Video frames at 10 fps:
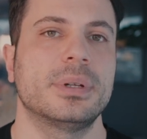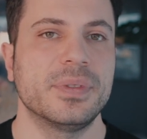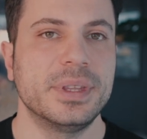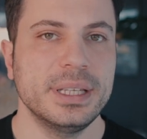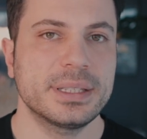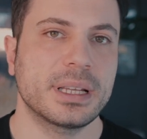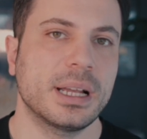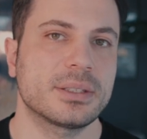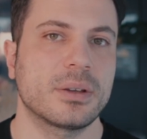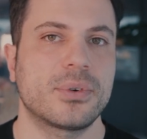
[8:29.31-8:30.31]
These
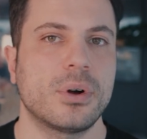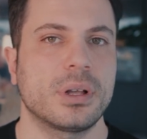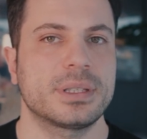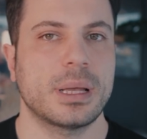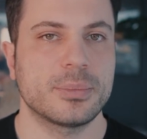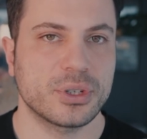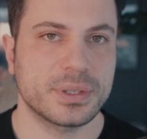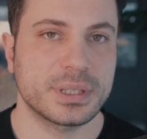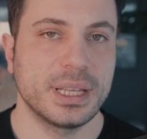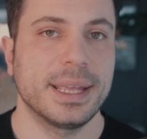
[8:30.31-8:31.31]
kinds of wrong
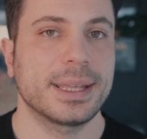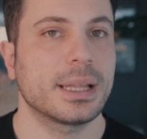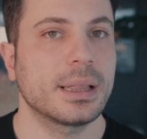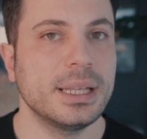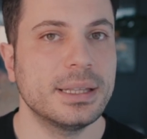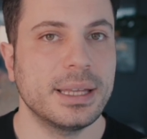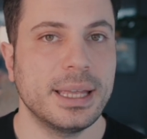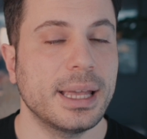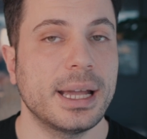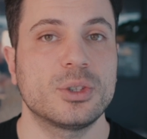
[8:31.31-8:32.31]
assumptions can lead the
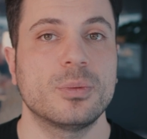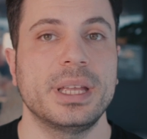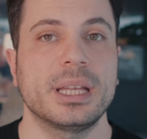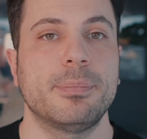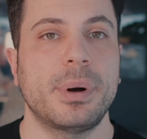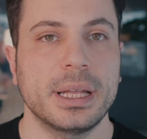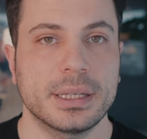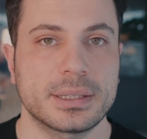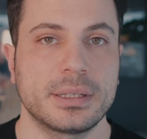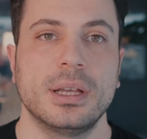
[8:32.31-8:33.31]
AI to make
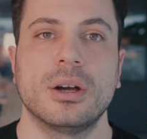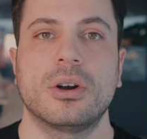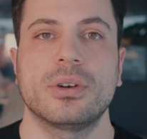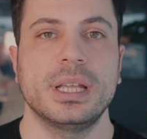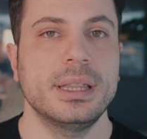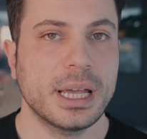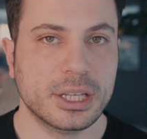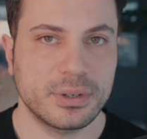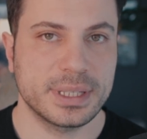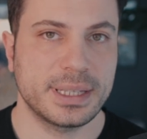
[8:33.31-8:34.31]
biased or
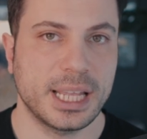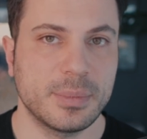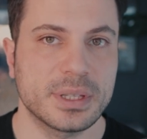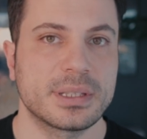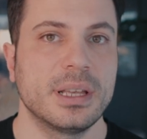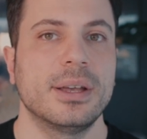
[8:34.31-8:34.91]
inaccurate statements,